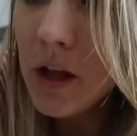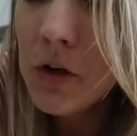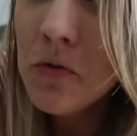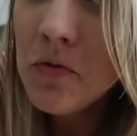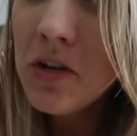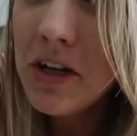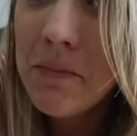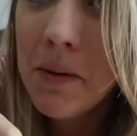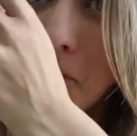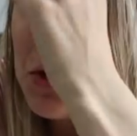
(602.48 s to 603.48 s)
But also like
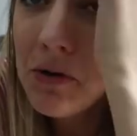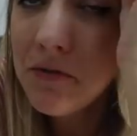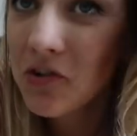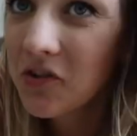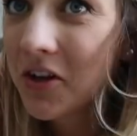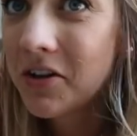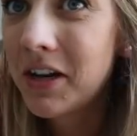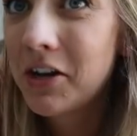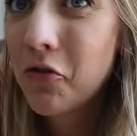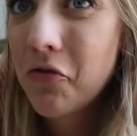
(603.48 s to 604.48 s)
my body will have just done
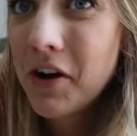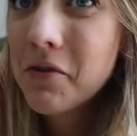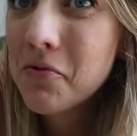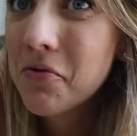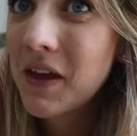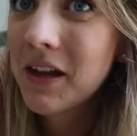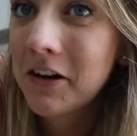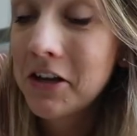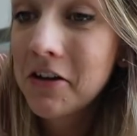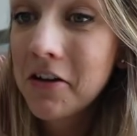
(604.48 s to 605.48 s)
an incredible thing.
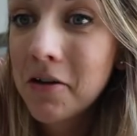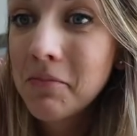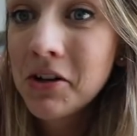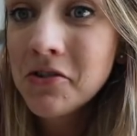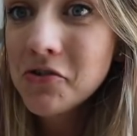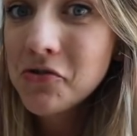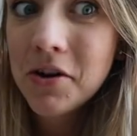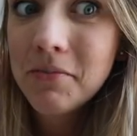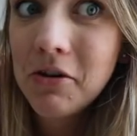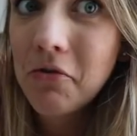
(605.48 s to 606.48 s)
Like I'm gonna just try
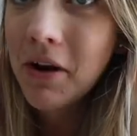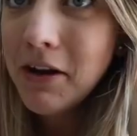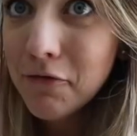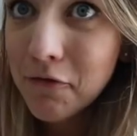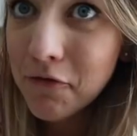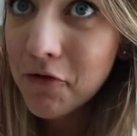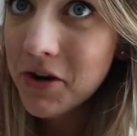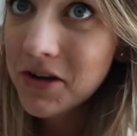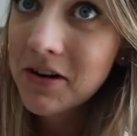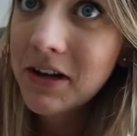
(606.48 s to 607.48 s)
and be grateful for
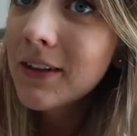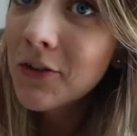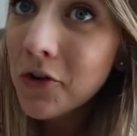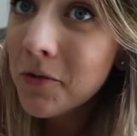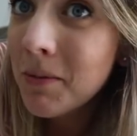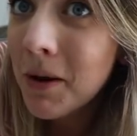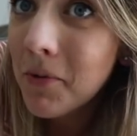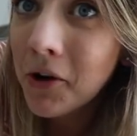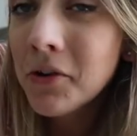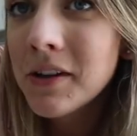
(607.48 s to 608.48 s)
it and like it's not gonna be my
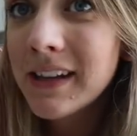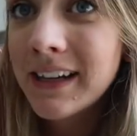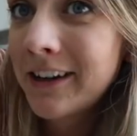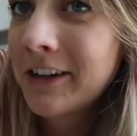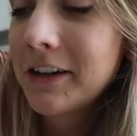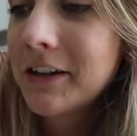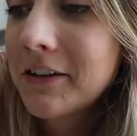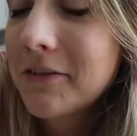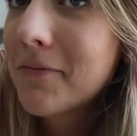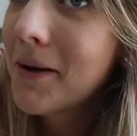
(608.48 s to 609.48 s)
priority, like
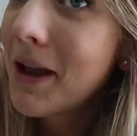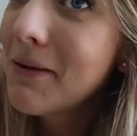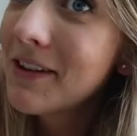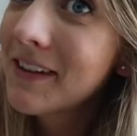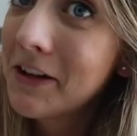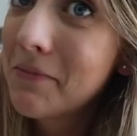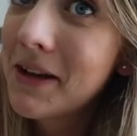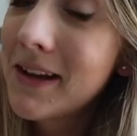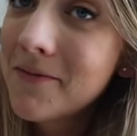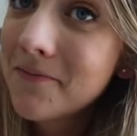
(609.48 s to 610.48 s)
my baby's gonna
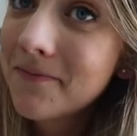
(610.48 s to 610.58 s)
be.